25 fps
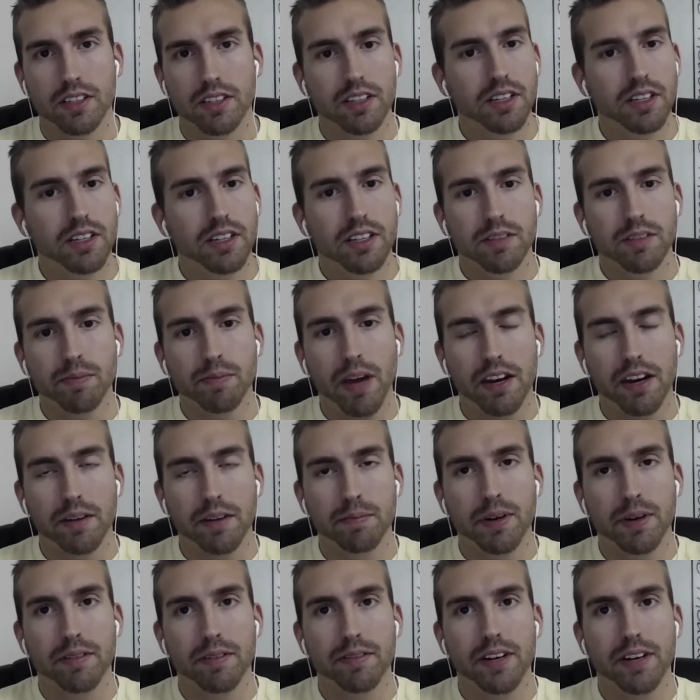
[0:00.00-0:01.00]
made up
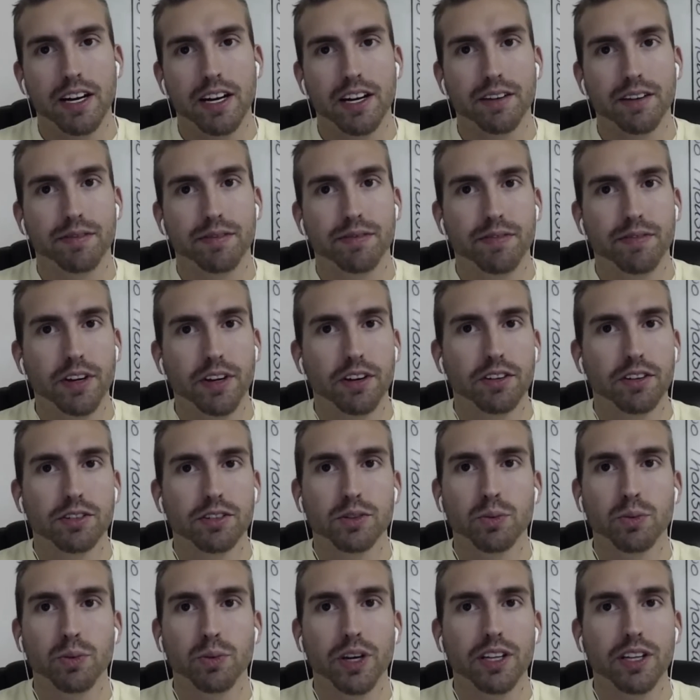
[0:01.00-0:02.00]
of Fears,
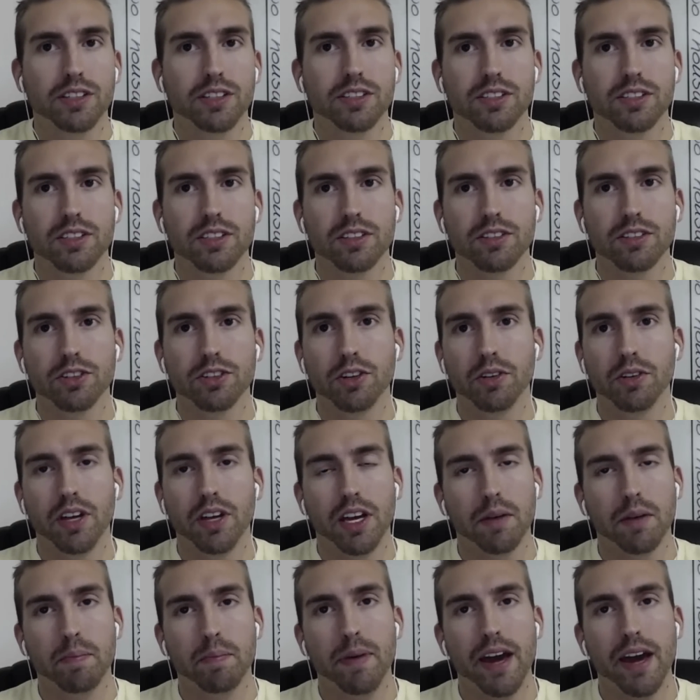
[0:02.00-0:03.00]
Wheats, Looney,
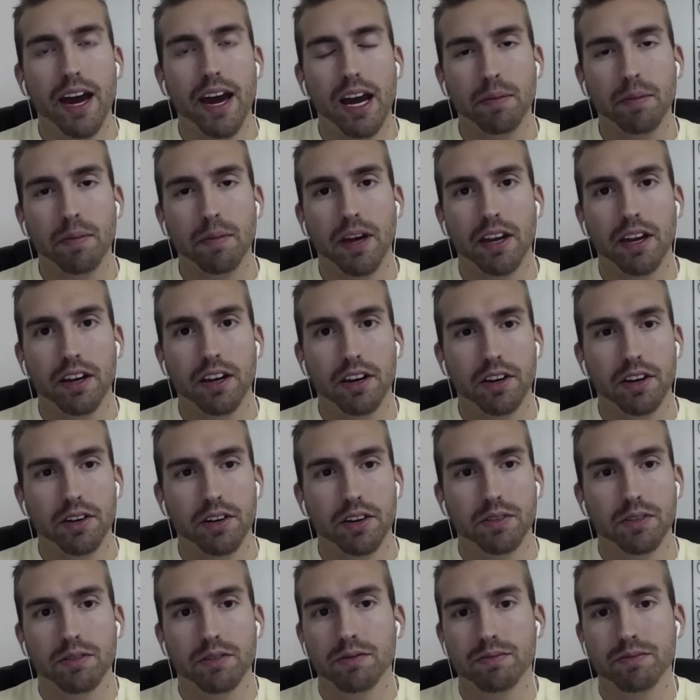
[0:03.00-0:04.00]
and Pac-Man, you
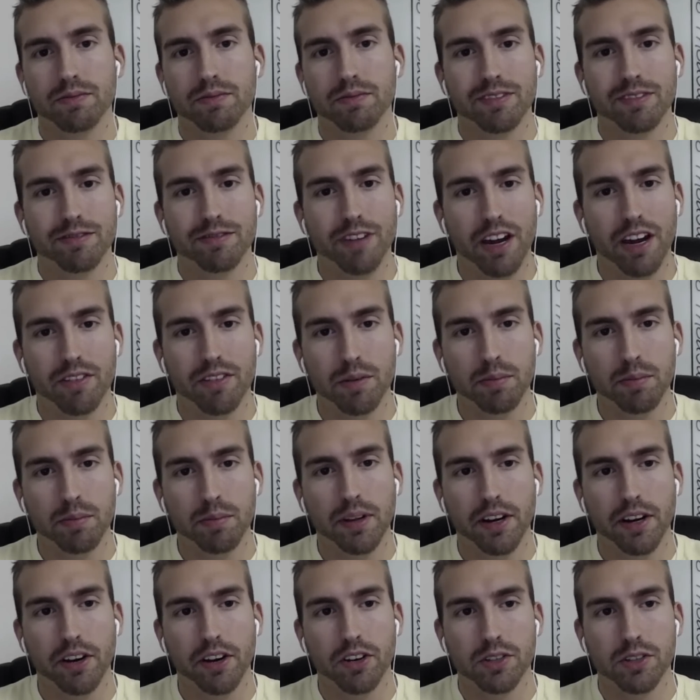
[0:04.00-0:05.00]
know, veteran
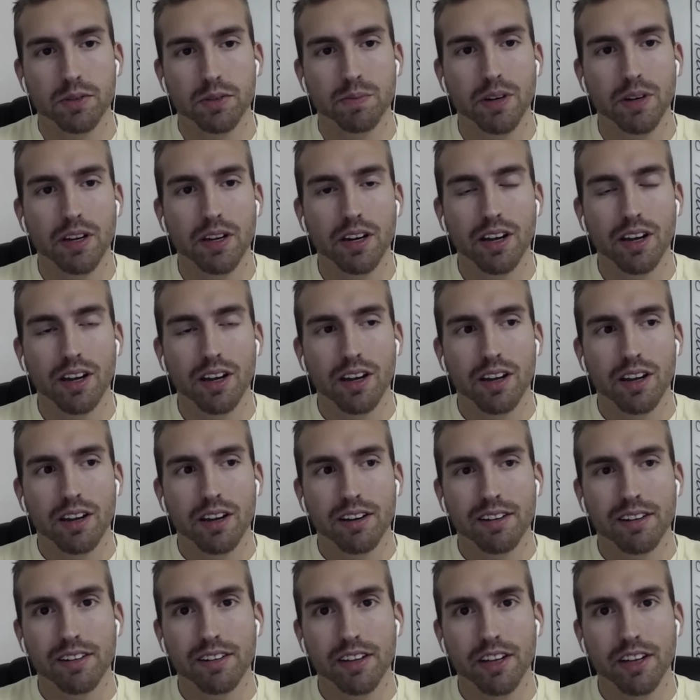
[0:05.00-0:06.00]
players. But,
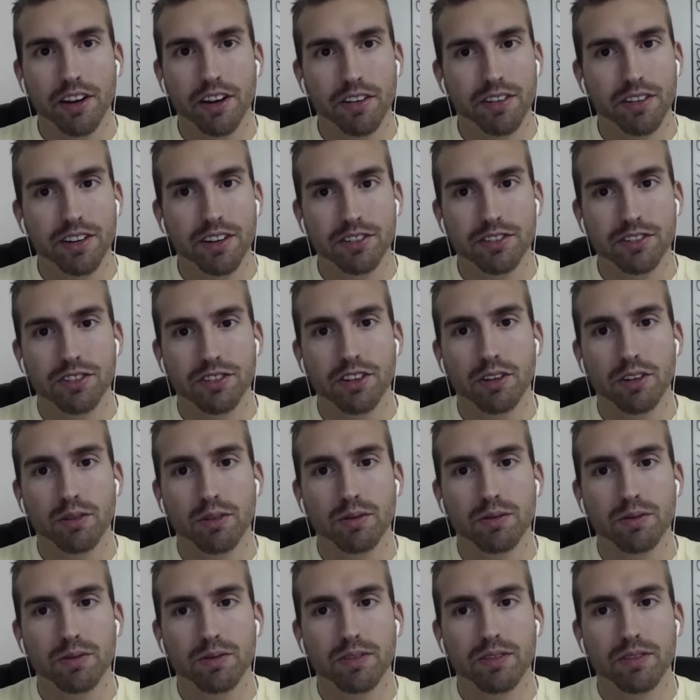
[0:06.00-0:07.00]
you know, there's no...